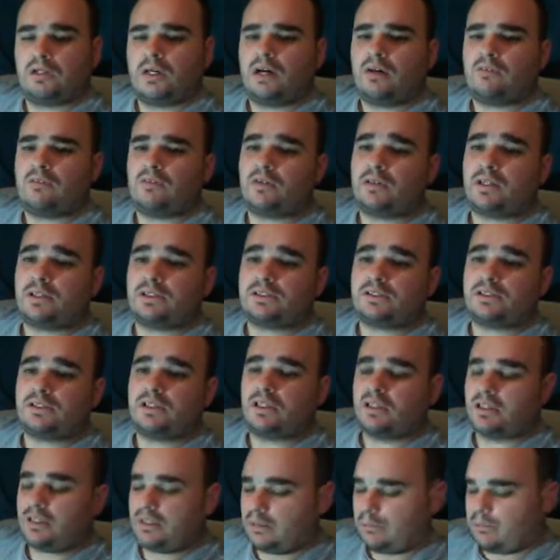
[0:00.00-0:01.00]
I've not actually
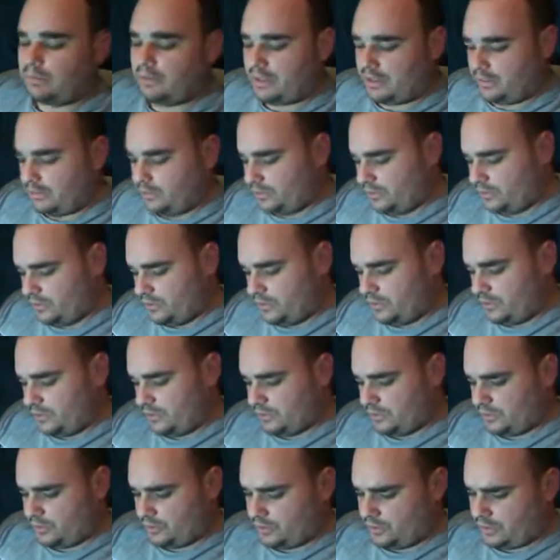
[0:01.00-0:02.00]
heard of that brand before, but
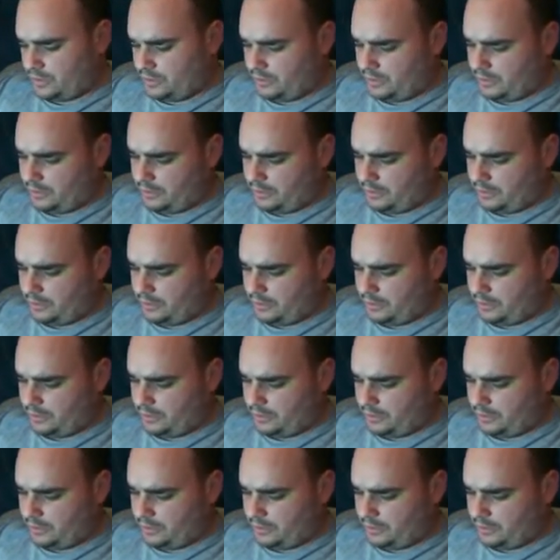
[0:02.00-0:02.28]
I'm sure some